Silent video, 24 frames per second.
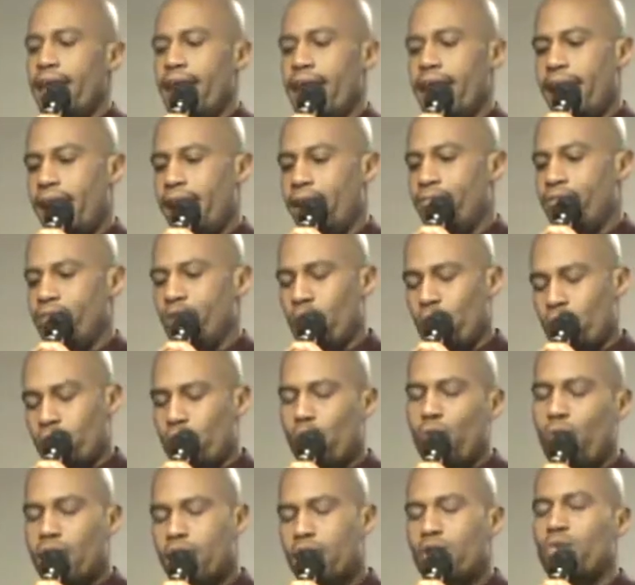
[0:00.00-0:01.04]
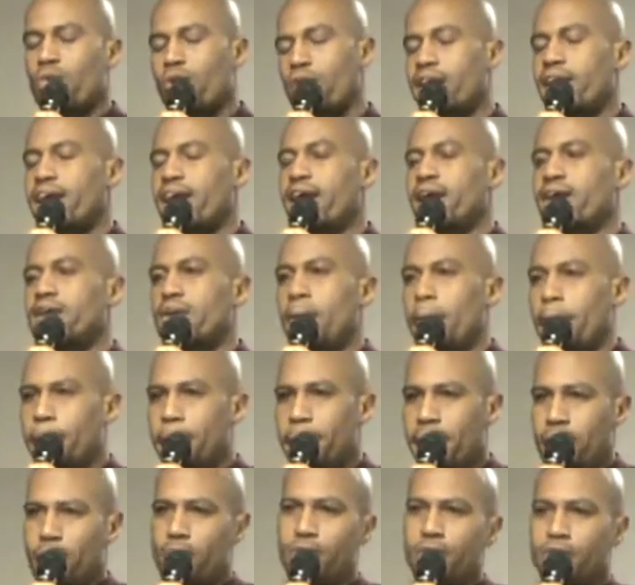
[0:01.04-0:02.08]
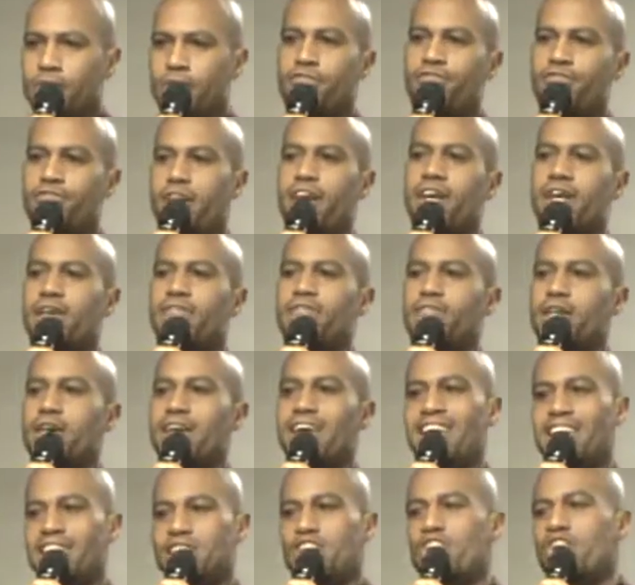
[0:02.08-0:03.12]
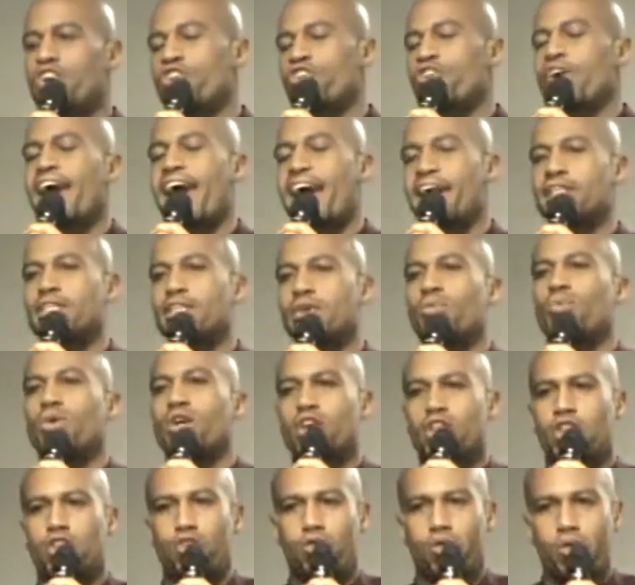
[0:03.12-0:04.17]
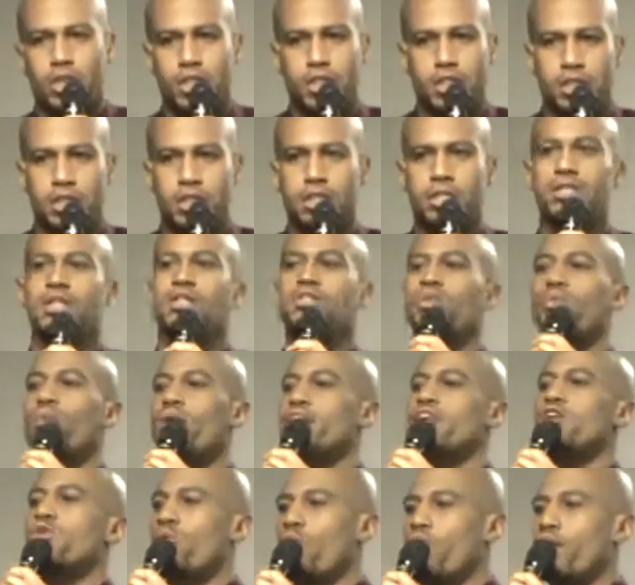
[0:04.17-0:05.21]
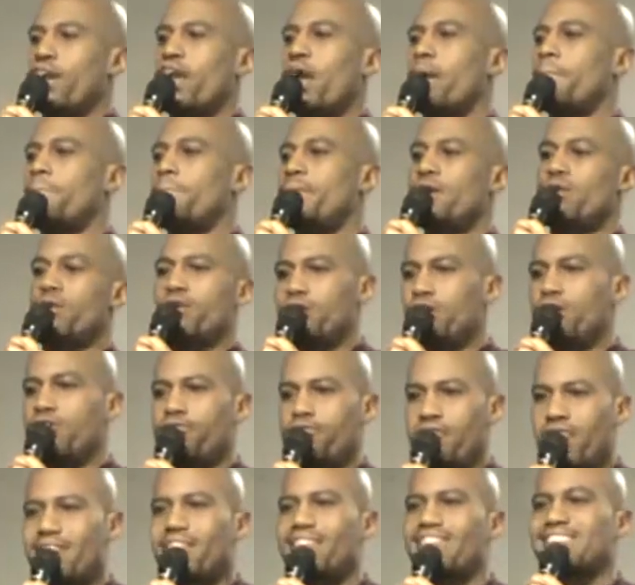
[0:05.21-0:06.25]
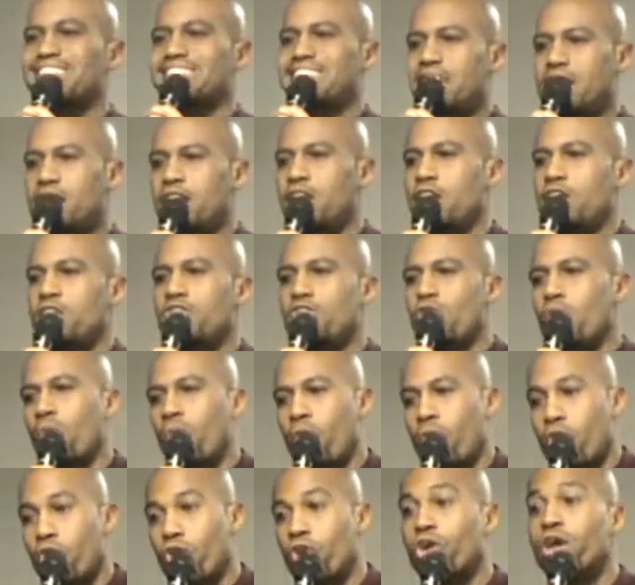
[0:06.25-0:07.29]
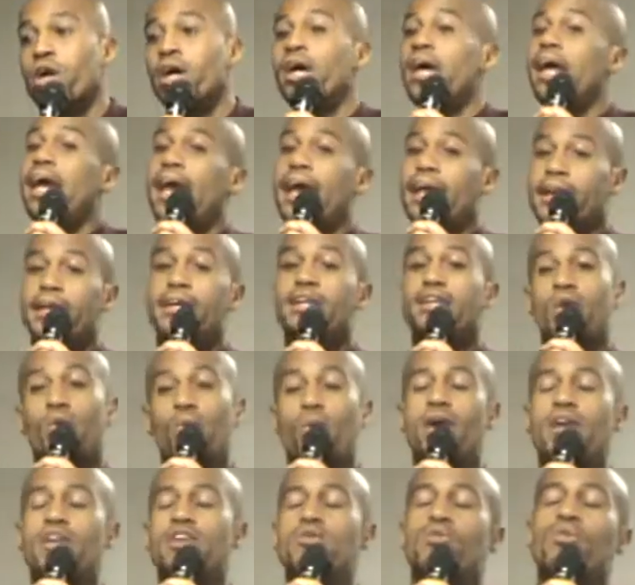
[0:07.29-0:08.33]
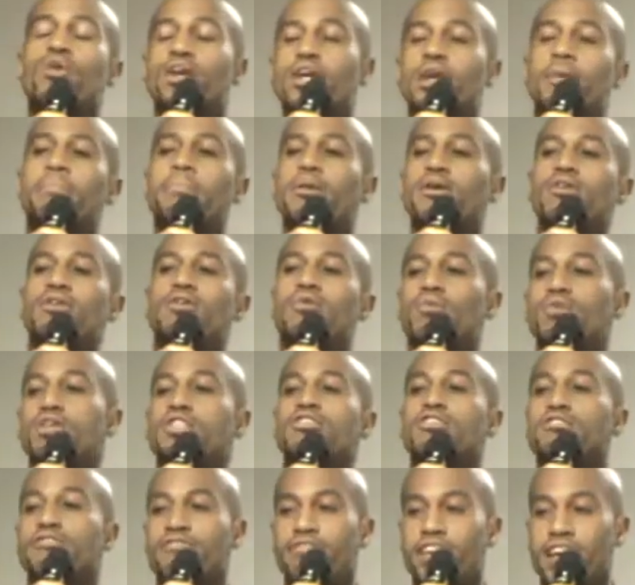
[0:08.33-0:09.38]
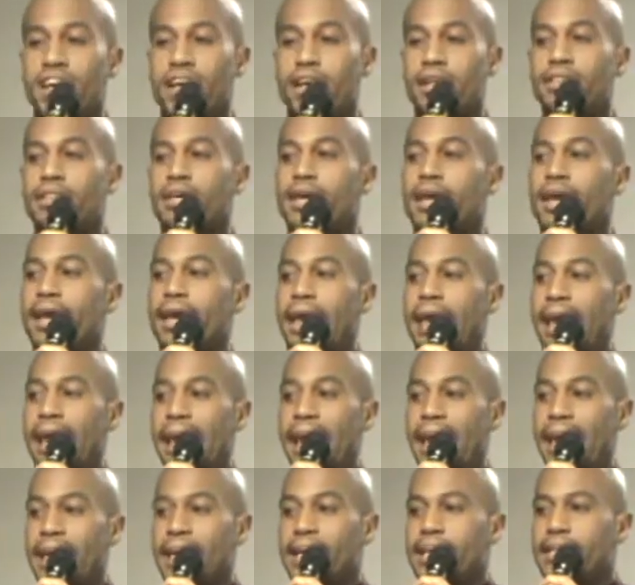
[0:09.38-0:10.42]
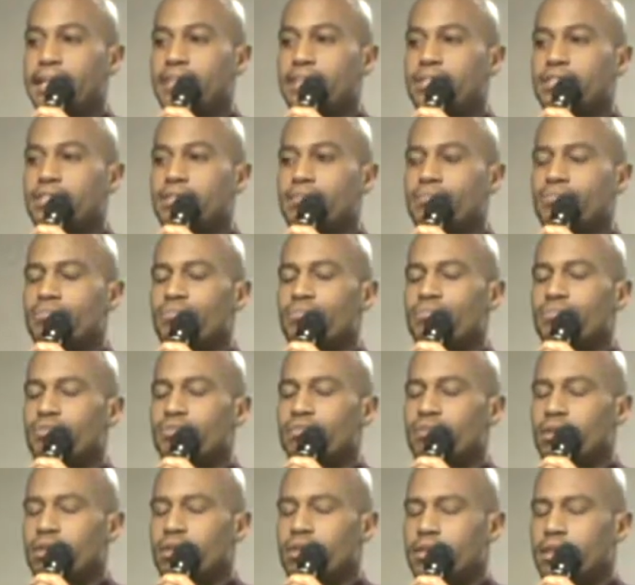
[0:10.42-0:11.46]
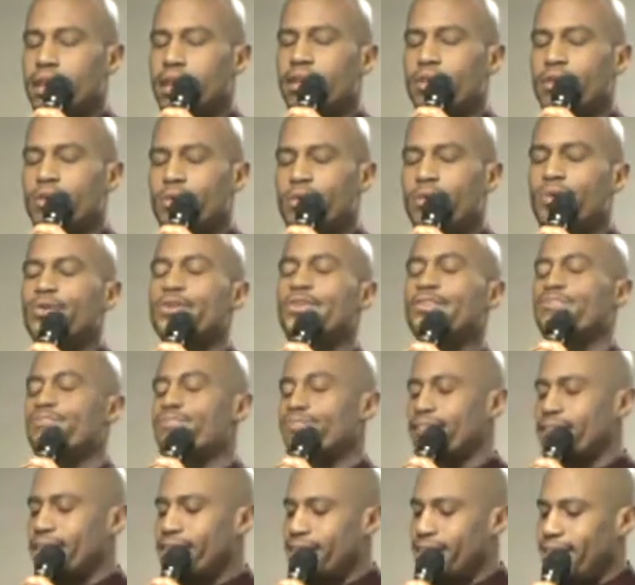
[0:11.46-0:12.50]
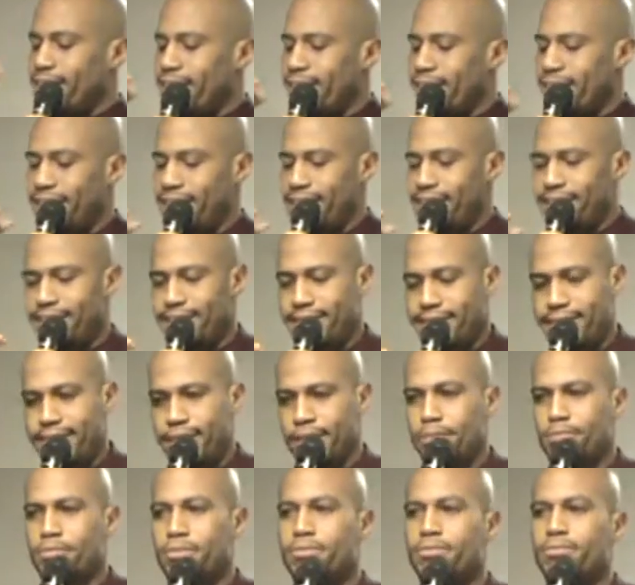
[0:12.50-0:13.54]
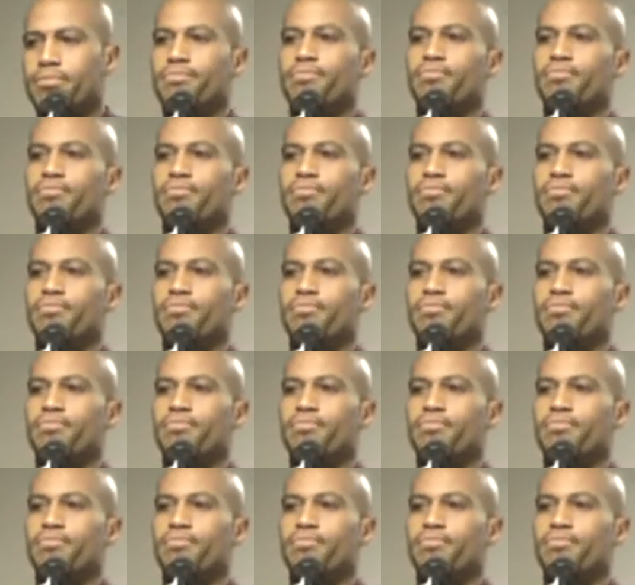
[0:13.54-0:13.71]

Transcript: And the, the way you work at building your faith is interacting with other Christians. The way Amen. you work at building your faith is getting in your word. Amen. And then the way you work at building with your faith is, thank you, Lord, simple.